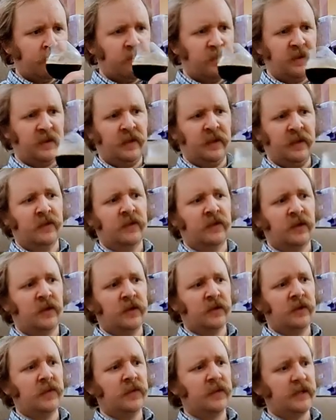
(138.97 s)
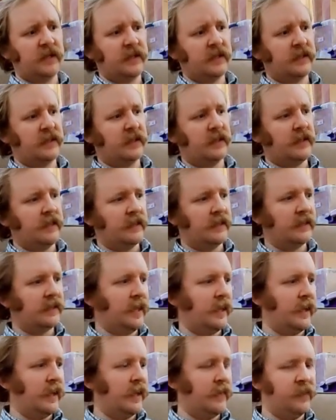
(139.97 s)
But then there's also this
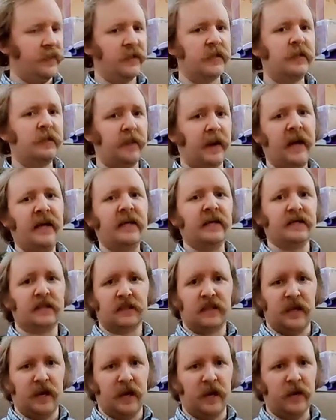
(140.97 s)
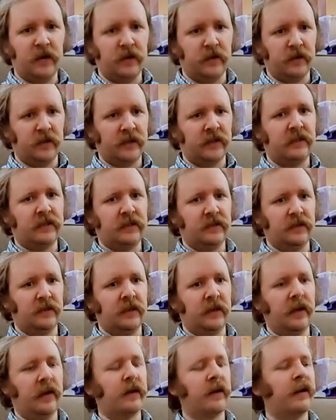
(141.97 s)
spice character that's still
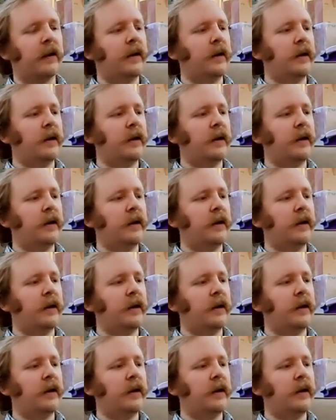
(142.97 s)
there.